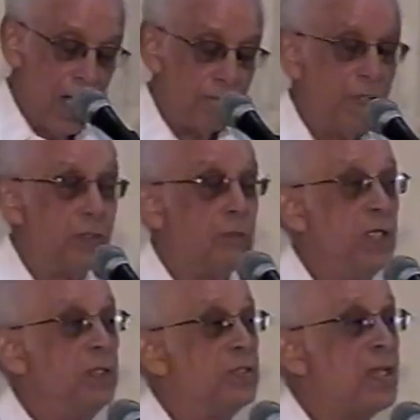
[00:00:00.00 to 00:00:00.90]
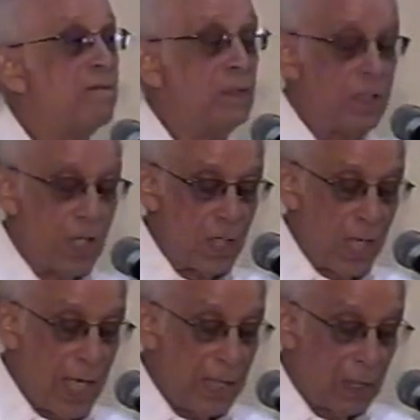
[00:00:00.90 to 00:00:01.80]
And between 70% and
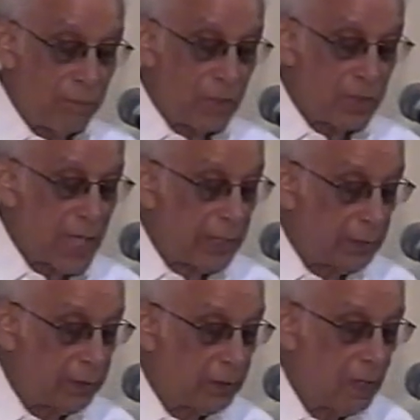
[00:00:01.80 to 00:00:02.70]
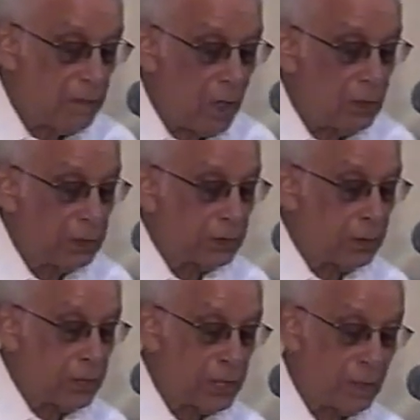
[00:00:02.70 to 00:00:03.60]
80% of our
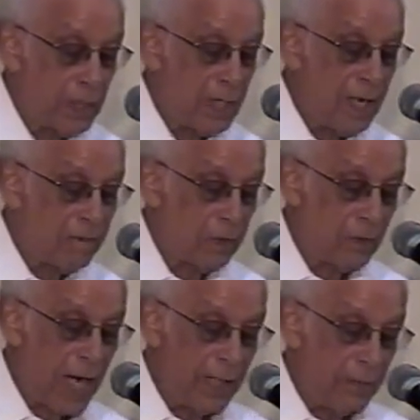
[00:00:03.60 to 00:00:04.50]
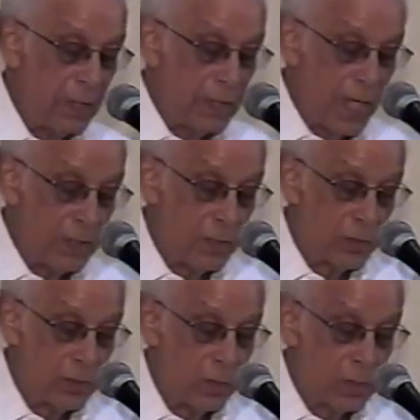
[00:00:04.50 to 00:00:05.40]
tertiary level graduates, I
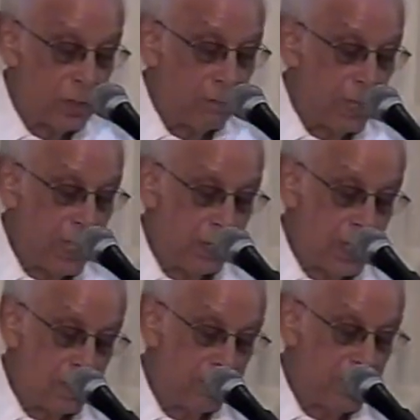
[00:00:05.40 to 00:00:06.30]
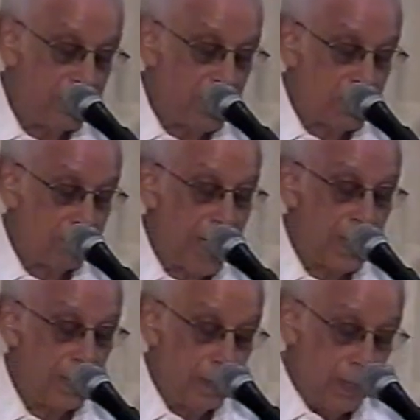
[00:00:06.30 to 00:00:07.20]
just saw some data in the previous
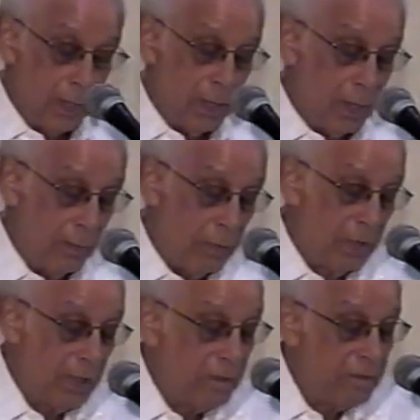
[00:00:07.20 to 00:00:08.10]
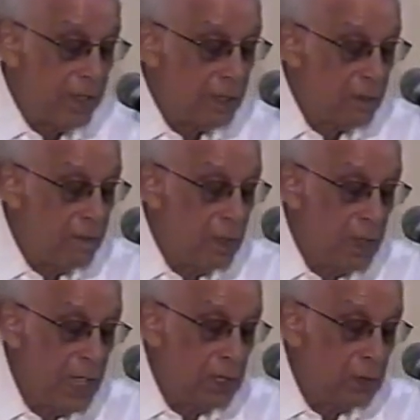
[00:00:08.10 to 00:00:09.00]
panel, putting a figure of
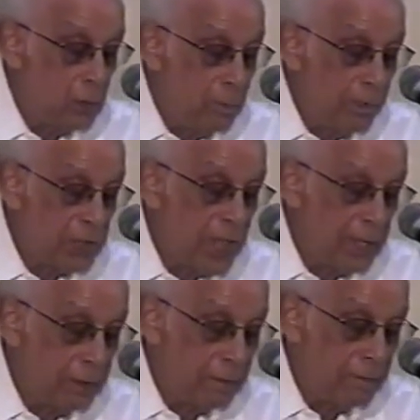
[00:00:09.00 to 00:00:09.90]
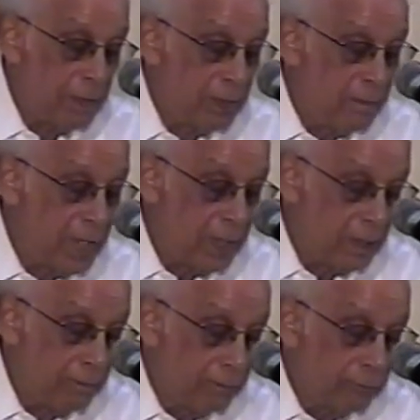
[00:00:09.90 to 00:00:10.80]
82% for
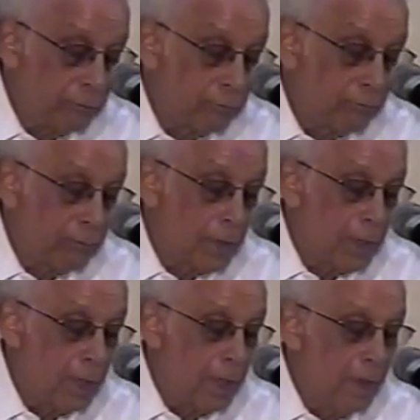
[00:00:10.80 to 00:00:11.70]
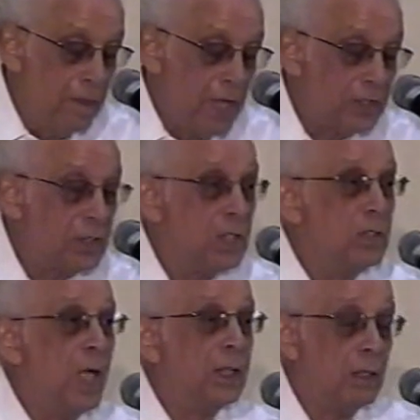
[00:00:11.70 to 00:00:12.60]
Jamaica. This
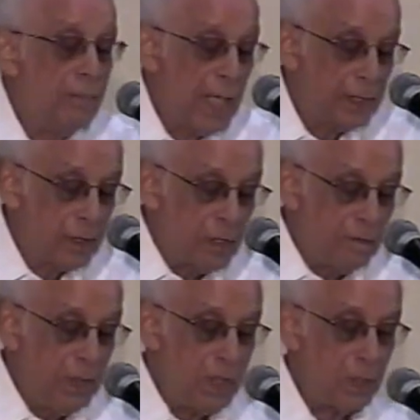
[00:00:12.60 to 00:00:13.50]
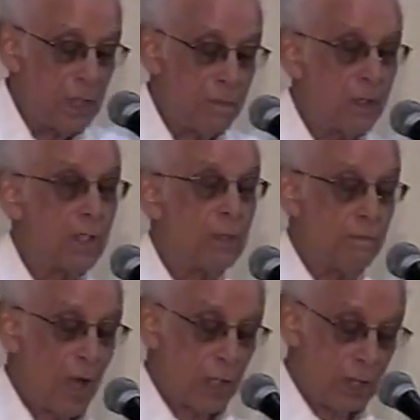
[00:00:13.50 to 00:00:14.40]
is not a matter of neoliberal
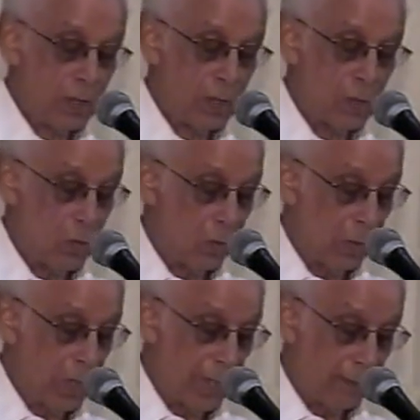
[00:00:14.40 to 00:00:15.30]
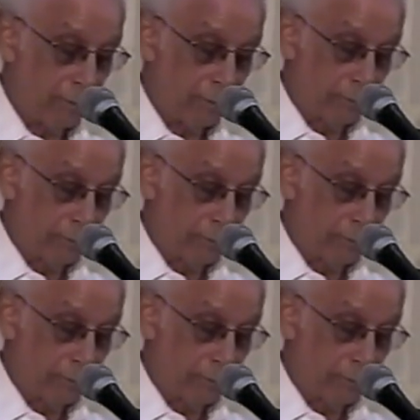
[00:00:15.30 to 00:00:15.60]
policies only,